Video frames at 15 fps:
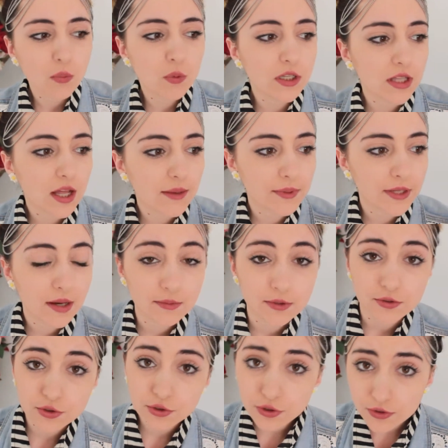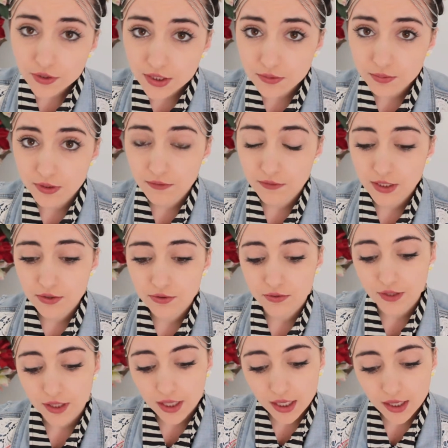Will I be able to do this with a visa at
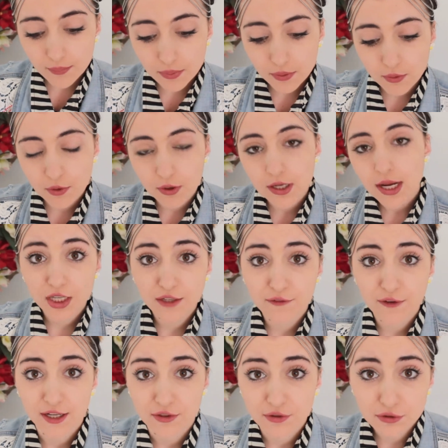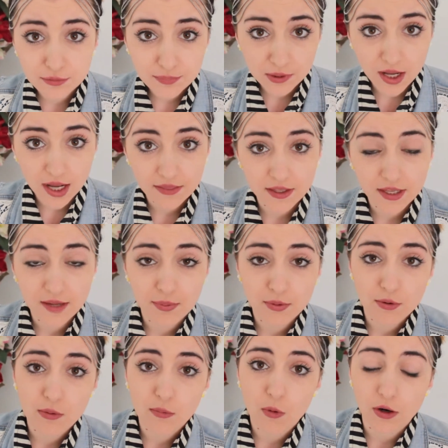the airport? If I do apply at the
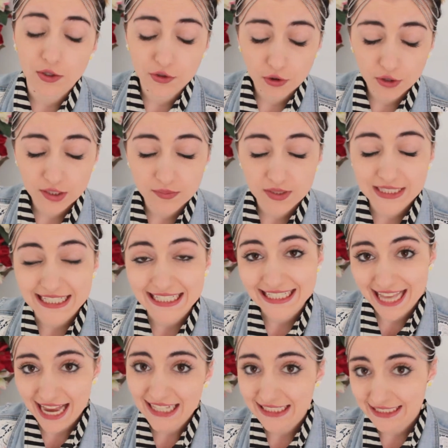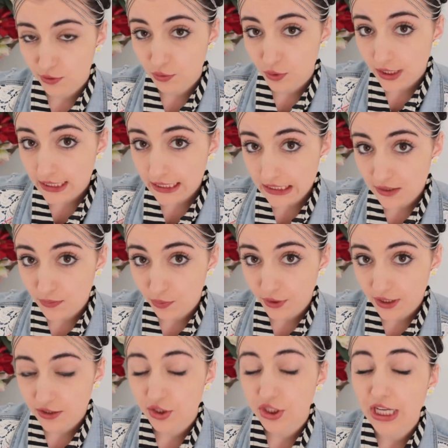airport, what documents exactly do I need to
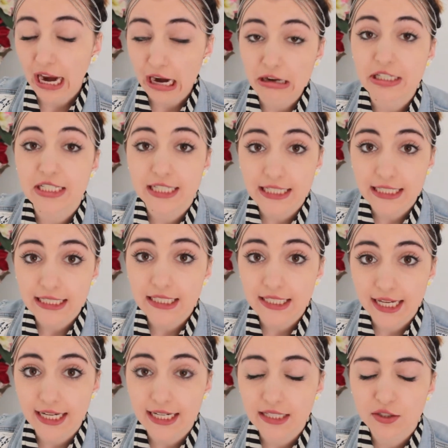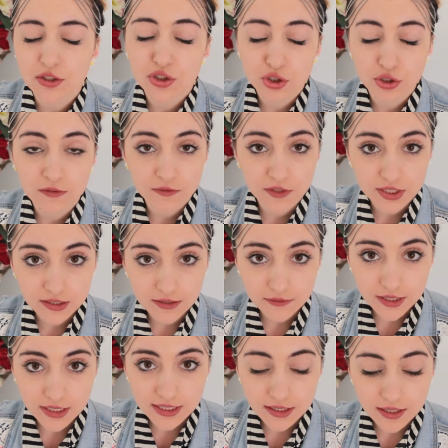bring to guarantee getting the student visitor
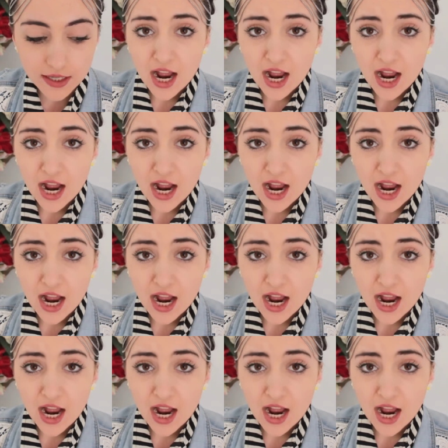visa?